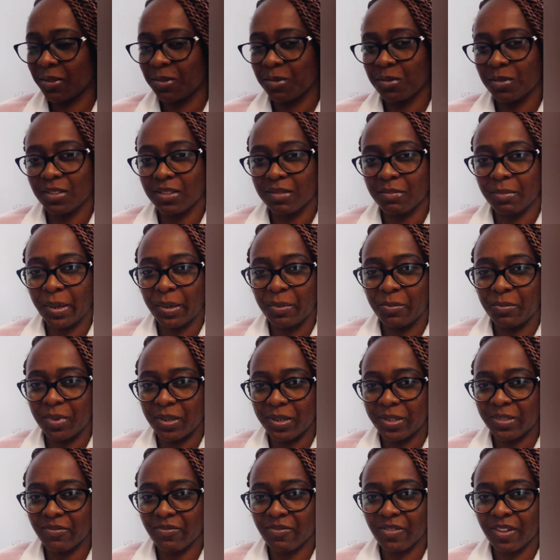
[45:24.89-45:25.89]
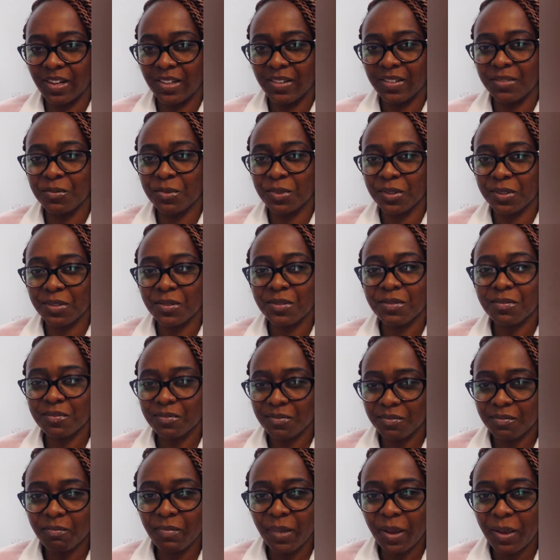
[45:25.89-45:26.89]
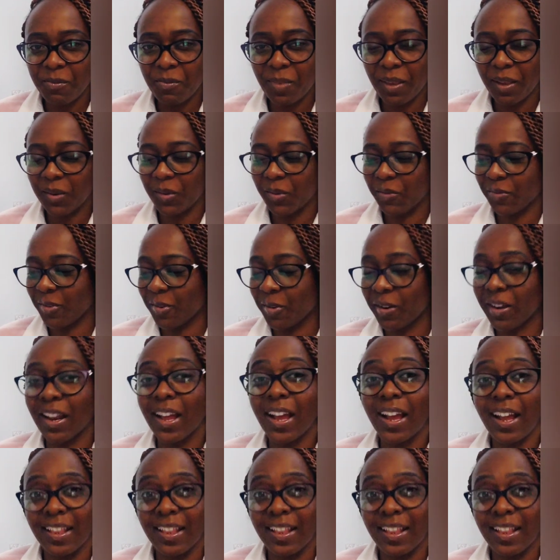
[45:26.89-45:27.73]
who is my best friend, was my maid of honor,